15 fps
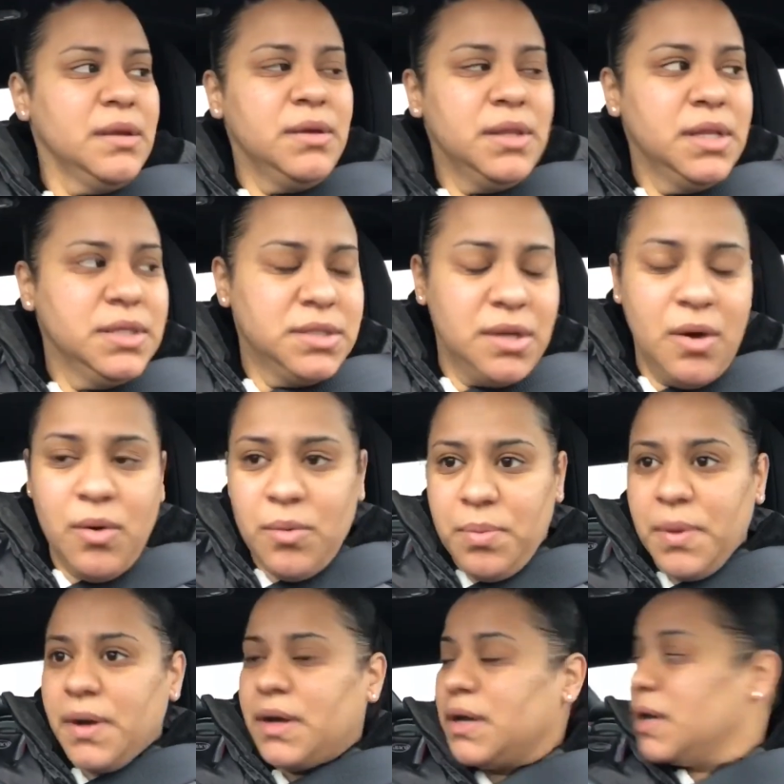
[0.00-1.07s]
let's hope
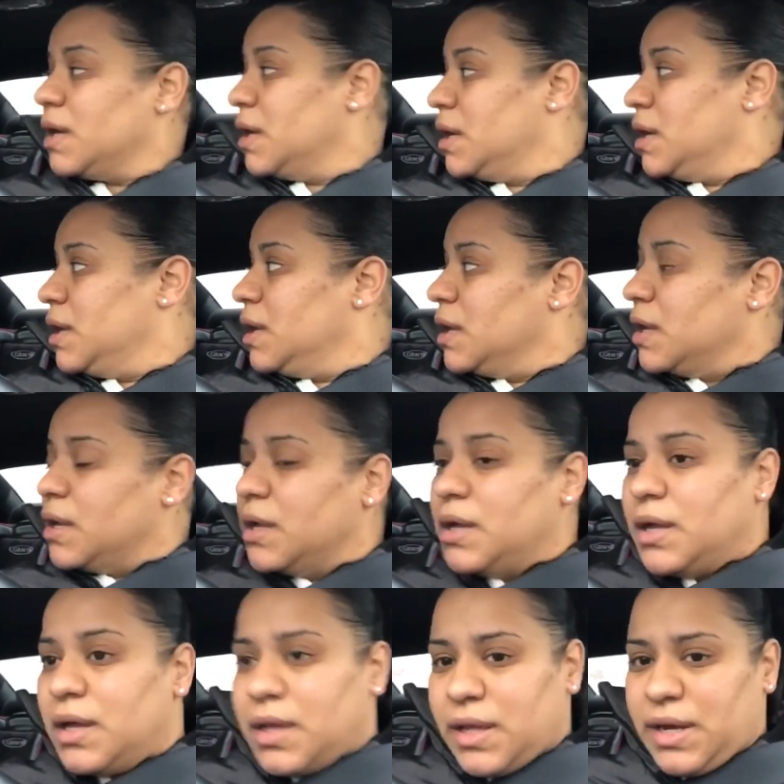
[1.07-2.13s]

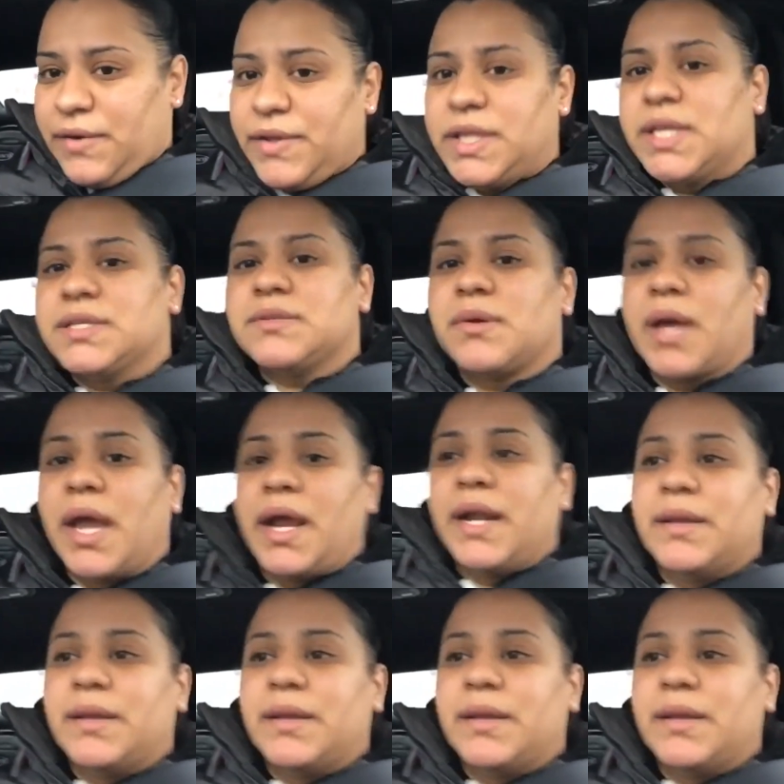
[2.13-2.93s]
that everything's okay.